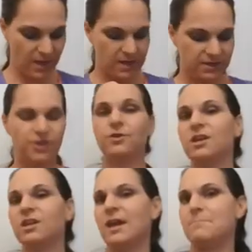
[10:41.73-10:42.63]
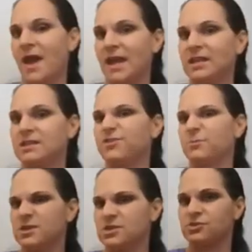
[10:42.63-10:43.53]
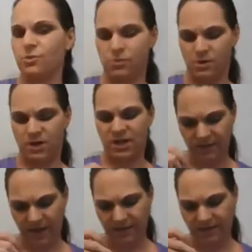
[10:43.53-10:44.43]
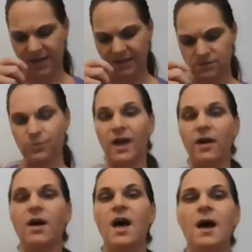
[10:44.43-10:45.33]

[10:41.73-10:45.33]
Now you could get magnets from the store or anything like that as well.